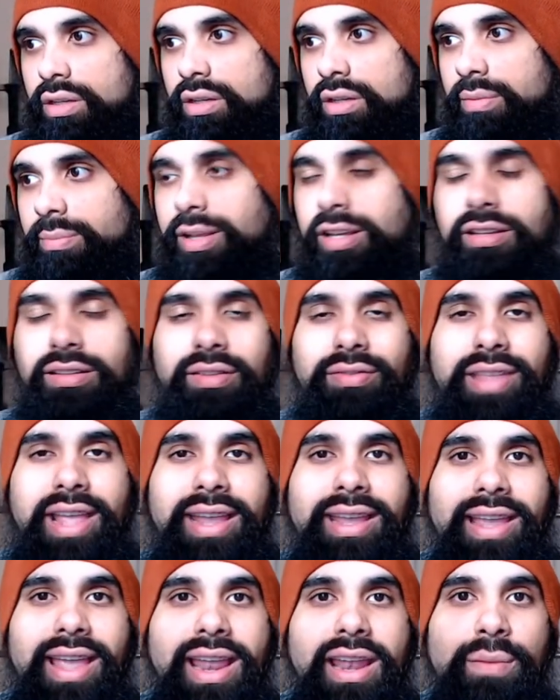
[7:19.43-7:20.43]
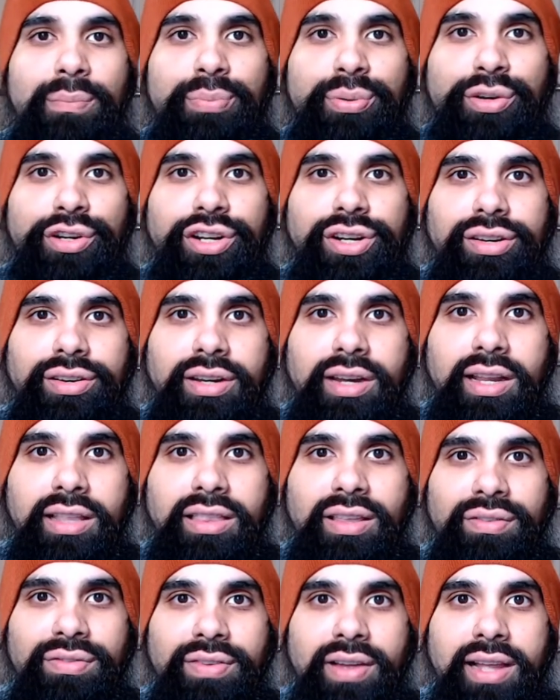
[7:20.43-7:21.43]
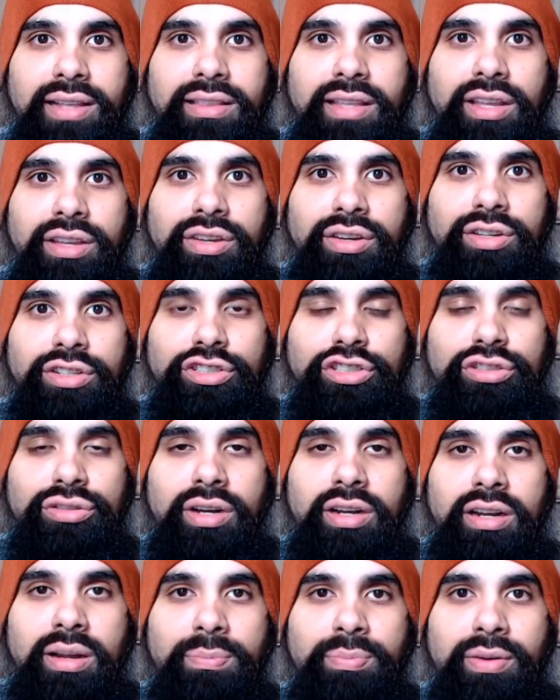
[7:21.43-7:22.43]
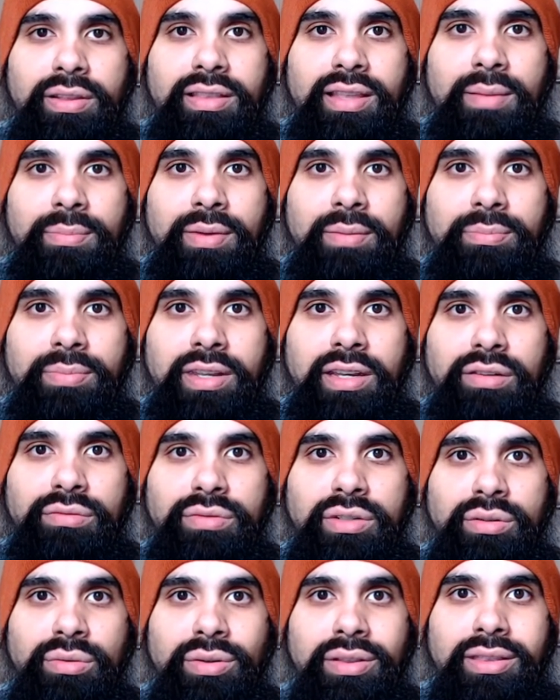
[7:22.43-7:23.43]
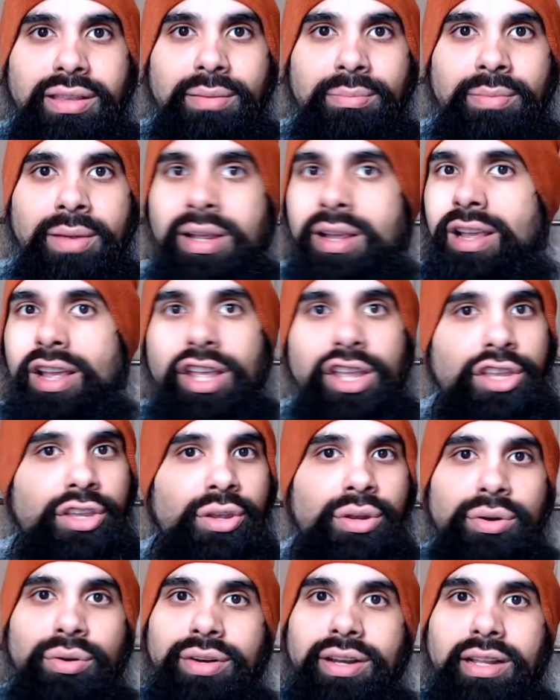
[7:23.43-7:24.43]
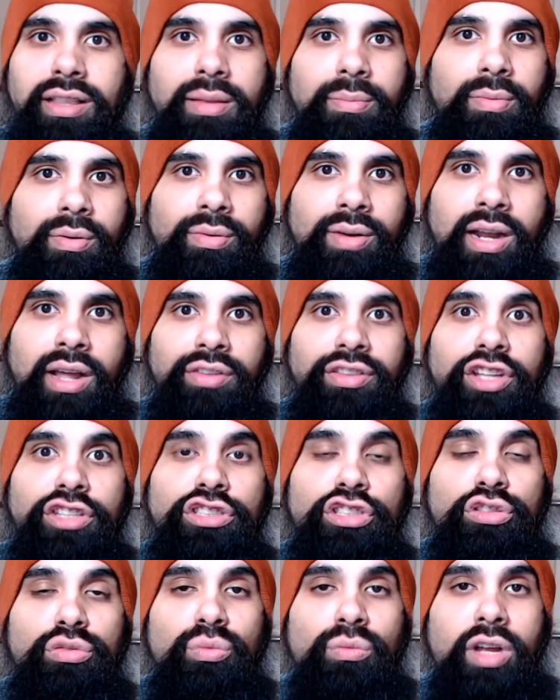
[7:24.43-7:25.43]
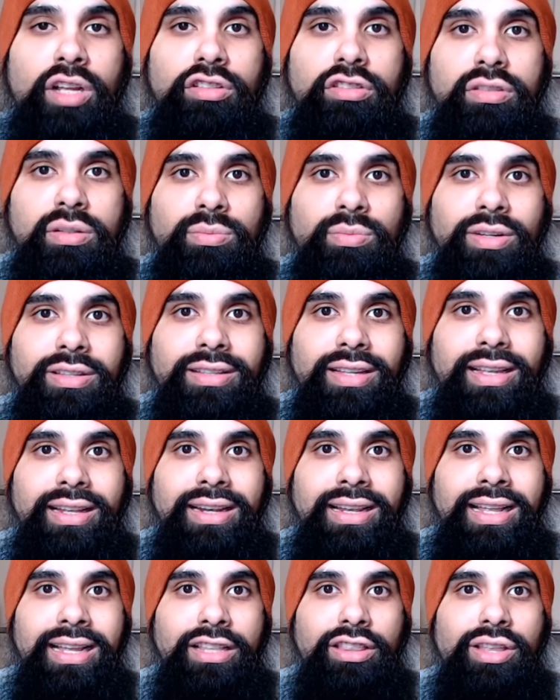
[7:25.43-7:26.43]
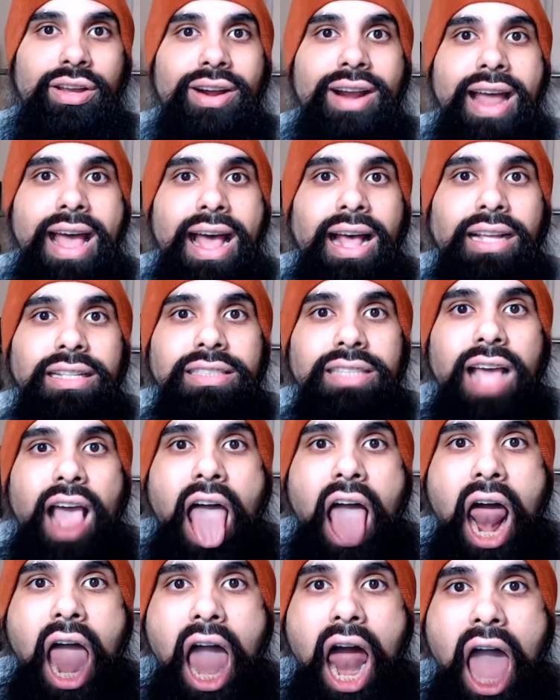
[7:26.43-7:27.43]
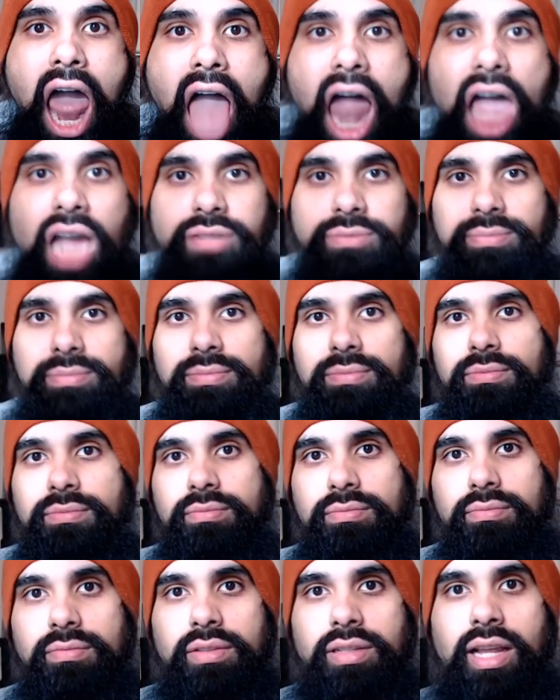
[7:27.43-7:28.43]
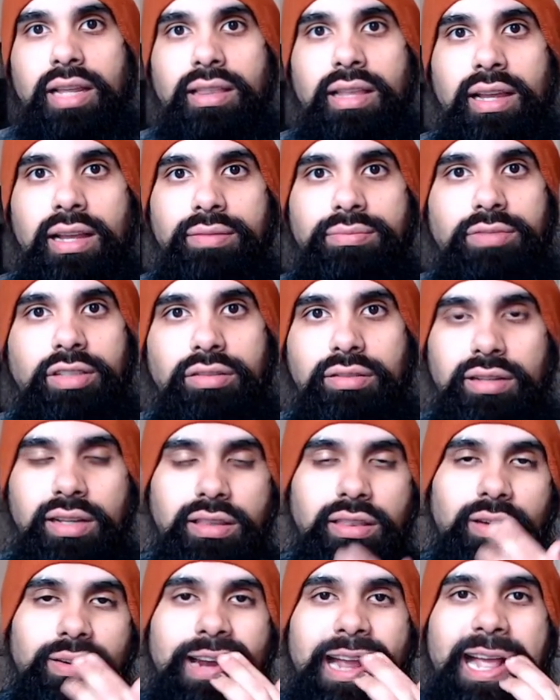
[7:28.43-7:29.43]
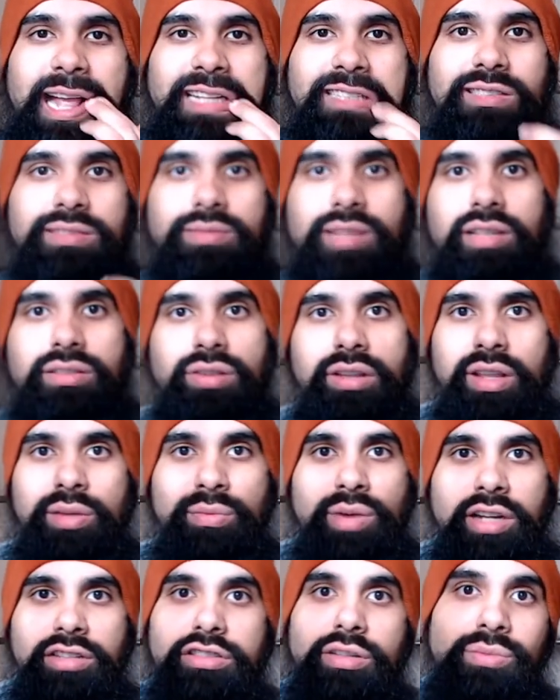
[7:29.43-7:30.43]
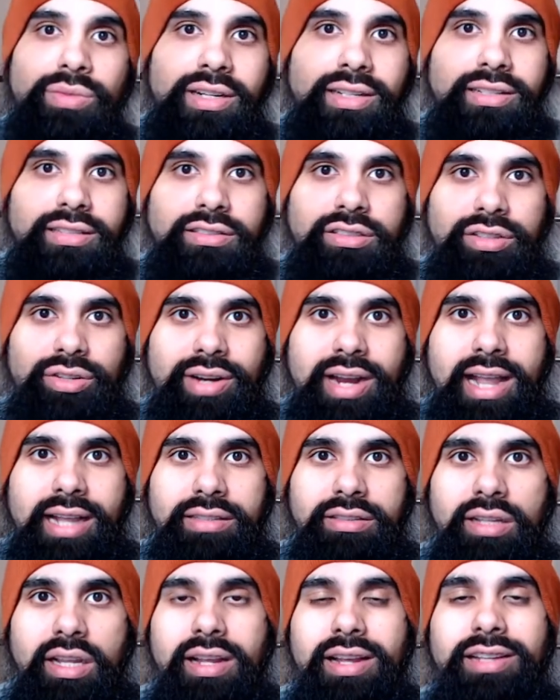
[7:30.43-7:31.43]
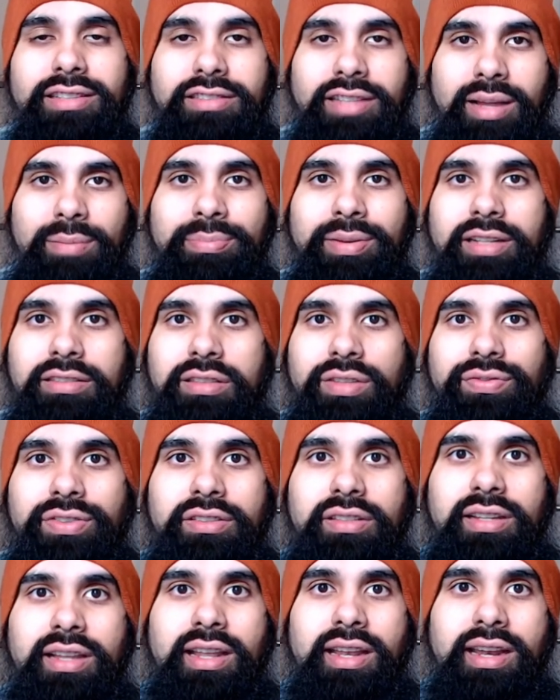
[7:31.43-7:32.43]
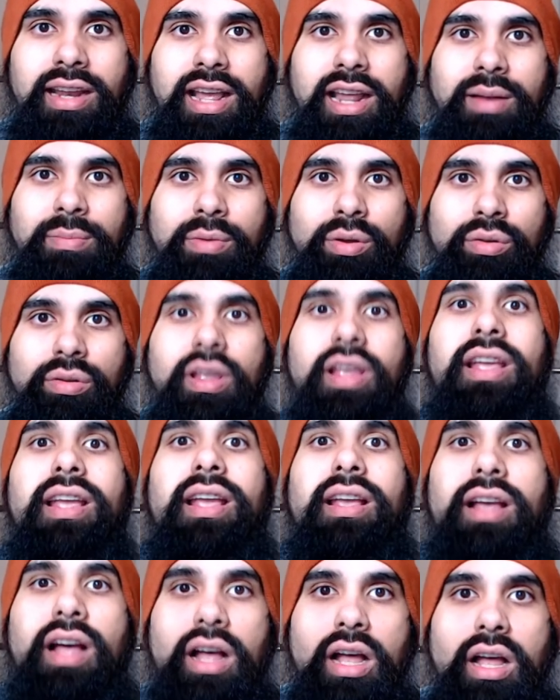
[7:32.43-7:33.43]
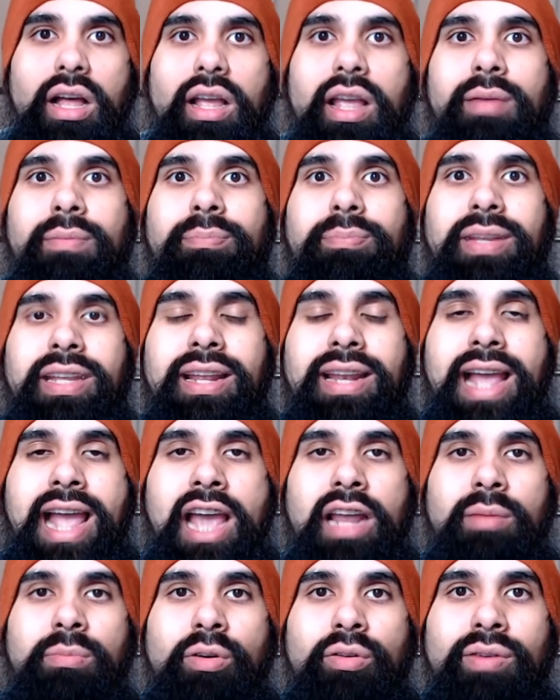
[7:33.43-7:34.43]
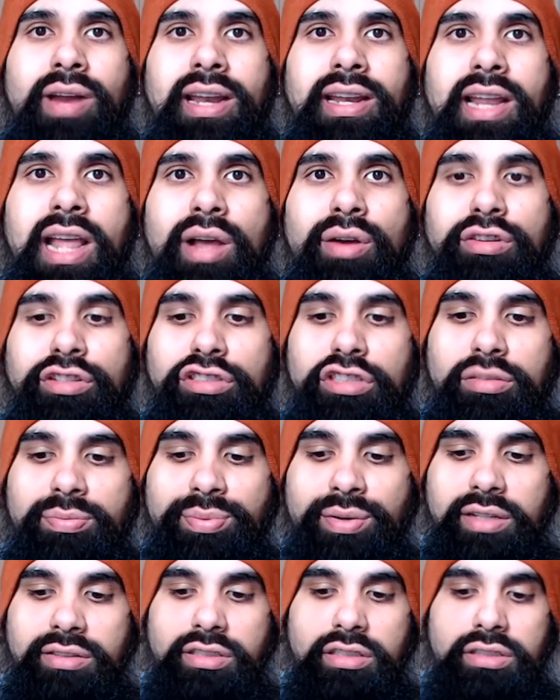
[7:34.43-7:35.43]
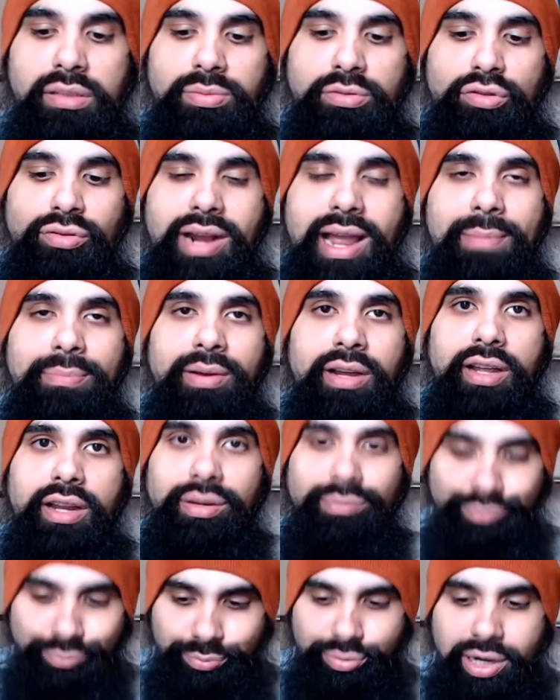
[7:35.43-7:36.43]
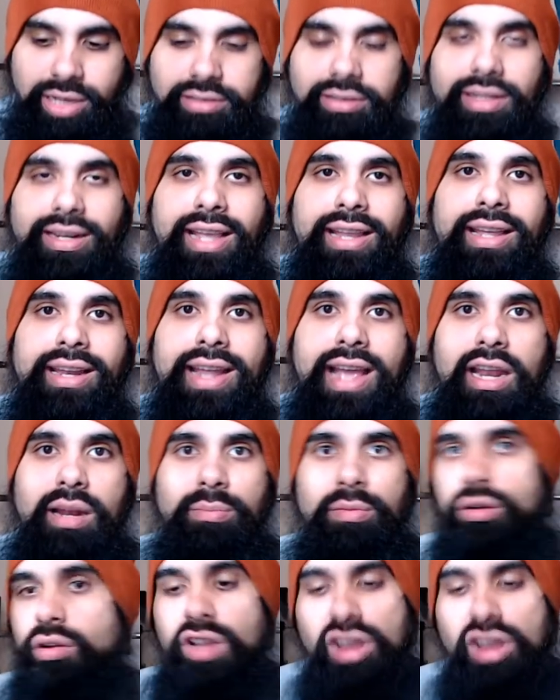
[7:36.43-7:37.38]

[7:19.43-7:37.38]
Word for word: Because if they can't appreciate the fact that you're straight up with them and being real with them, you don't need them around. They just want someone to lick their ass. Like that. Just lick their ass. That's all they want. Someone to kiss their ass. Stop being a sophisticated animal. Uh, and be an animal right now and just press the subscribe button. Press it like an animal.